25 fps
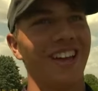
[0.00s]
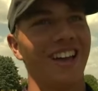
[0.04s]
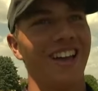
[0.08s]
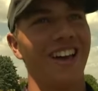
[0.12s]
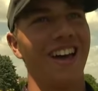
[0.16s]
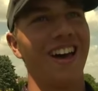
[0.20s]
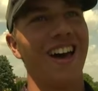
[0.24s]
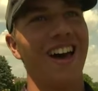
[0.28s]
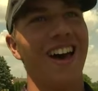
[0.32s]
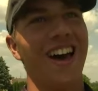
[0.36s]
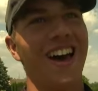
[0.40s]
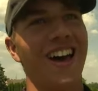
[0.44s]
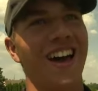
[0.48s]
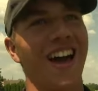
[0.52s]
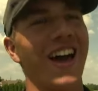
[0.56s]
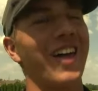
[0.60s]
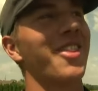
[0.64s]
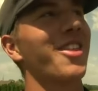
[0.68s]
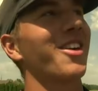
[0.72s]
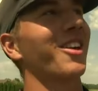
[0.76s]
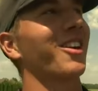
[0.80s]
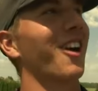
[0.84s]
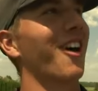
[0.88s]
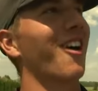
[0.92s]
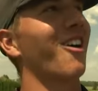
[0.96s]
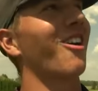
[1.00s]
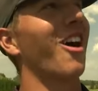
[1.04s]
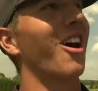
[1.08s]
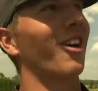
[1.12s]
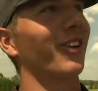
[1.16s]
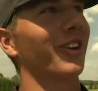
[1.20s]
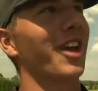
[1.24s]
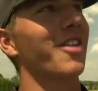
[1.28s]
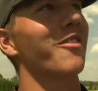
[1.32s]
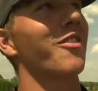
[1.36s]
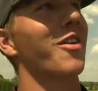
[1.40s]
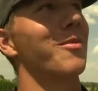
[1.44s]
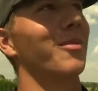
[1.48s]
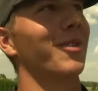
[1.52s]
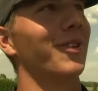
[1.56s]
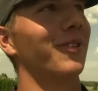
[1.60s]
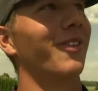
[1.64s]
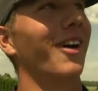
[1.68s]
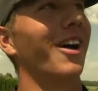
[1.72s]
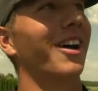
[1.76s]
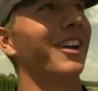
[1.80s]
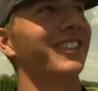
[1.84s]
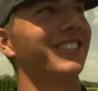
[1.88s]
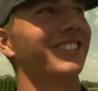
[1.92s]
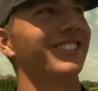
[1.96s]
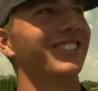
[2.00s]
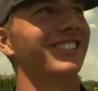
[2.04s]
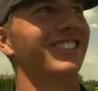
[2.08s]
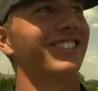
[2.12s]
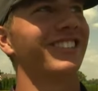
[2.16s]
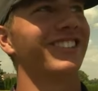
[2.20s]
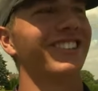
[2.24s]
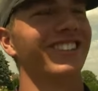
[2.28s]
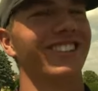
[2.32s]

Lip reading: I think I'll give him advice.